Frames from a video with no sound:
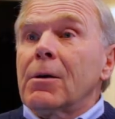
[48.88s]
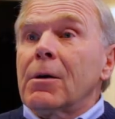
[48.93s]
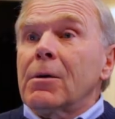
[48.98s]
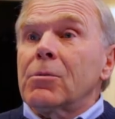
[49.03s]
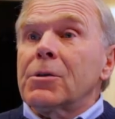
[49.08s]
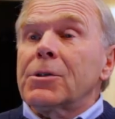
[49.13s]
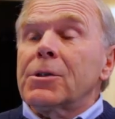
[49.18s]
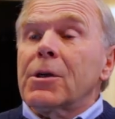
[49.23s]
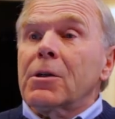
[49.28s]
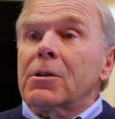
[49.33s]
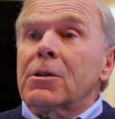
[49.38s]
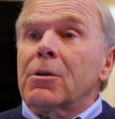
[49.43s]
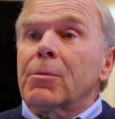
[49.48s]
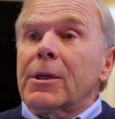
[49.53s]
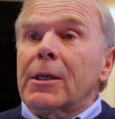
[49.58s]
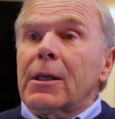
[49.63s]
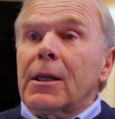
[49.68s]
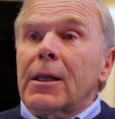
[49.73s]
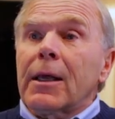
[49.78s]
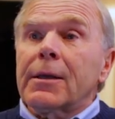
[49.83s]
which
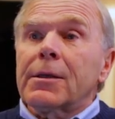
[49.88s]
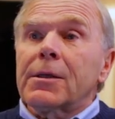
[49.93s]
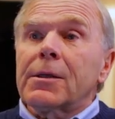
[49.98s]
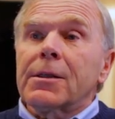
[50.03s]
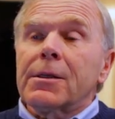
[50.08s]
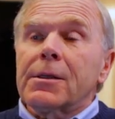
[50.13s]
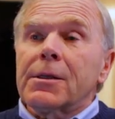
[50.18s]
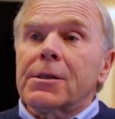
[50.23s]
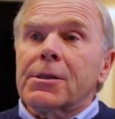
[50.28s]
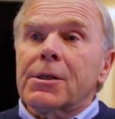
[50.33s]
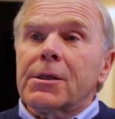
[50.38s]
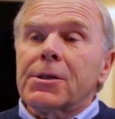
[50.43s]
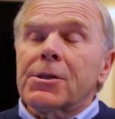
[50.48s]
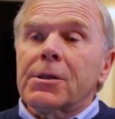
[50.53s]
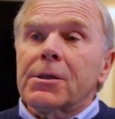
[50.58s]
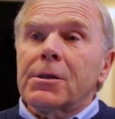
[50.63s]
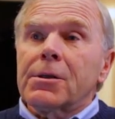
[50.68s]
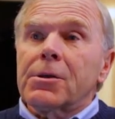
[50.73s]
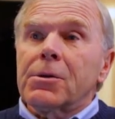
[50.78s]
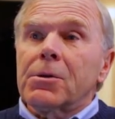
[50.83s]
ultimately led to the
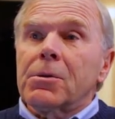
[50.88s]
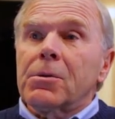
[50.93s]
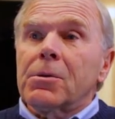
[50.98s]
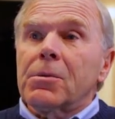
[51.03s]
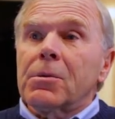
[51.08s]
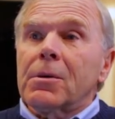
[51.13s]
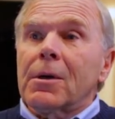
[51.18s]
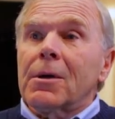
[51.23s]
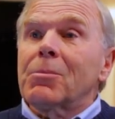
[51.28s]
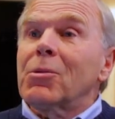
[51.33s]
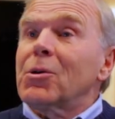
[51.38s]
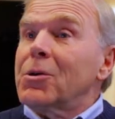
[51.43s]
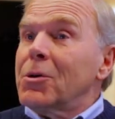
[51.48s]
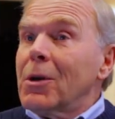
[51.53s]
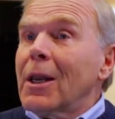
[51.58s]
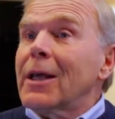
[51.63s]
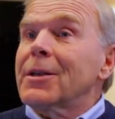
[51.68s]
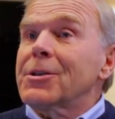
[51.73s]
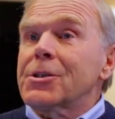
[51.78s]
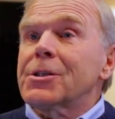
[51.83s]
decision to put new
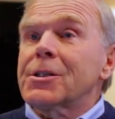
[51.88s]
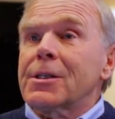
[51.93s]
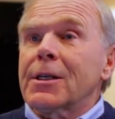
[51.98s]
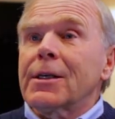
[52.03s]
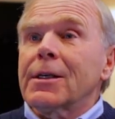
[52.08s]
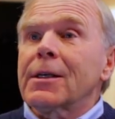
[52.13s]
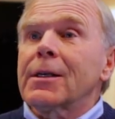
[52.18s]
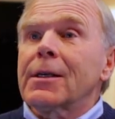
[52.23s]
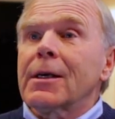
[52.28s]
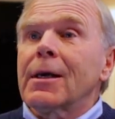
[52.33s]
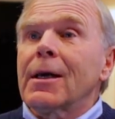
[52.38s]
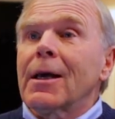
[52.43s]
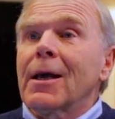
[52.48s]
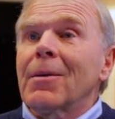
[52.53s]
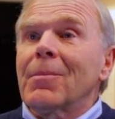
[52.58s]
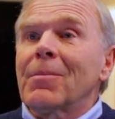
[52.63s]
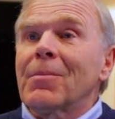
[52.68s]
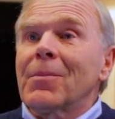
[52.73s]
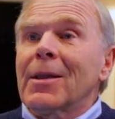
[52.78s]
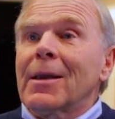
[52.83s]
lenses in,
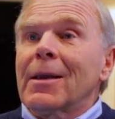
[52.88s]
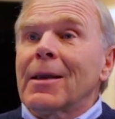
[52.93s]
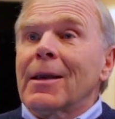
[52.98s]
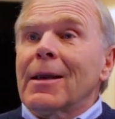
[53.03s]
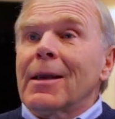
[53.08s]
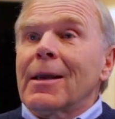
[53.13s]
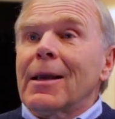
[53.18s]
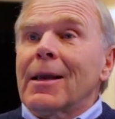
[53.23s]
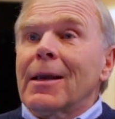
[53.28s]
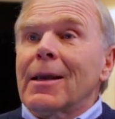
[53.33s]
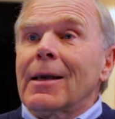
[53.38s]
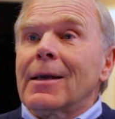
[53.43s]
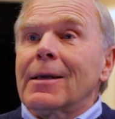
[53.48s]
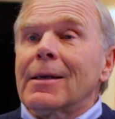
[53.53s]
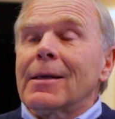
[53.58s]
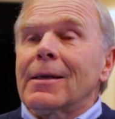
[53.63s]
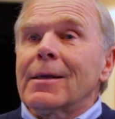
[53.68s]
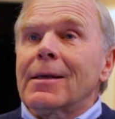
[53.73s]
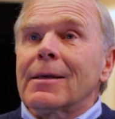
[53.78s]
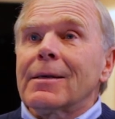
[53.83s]

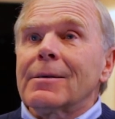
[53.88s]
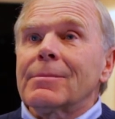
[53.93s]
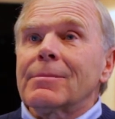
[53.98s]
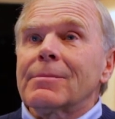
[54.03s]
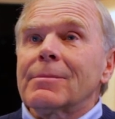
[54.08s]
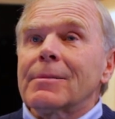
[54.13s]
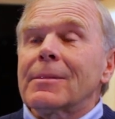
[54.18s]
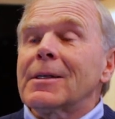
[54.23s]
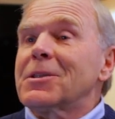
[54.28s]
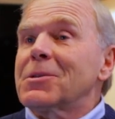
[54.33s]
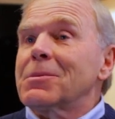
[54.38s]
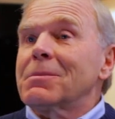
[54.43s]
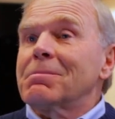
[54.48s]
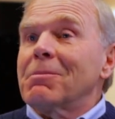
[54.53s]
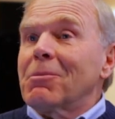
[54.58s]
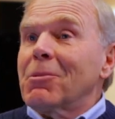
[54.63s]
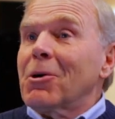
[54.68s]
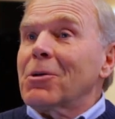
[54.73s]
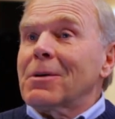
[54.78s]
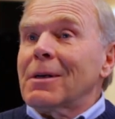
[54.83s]
and it's
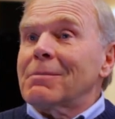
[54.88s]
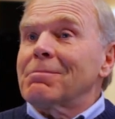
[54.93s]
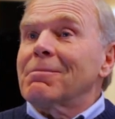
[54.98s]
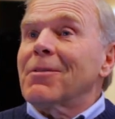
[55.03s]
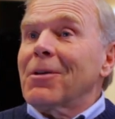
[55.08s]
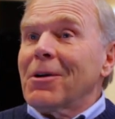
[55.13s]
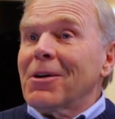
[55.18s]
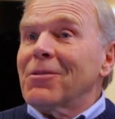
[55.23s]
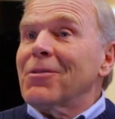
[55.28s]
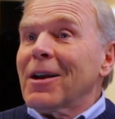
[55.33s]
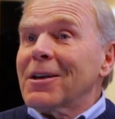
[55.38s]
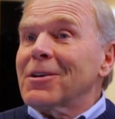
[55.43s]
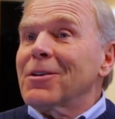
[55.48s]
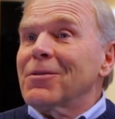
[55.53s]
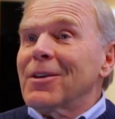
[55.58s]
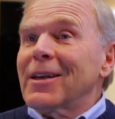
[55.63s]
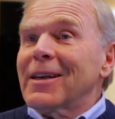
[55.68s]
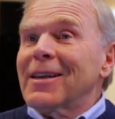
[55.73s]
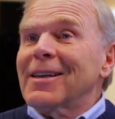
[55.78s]
worked very effectively.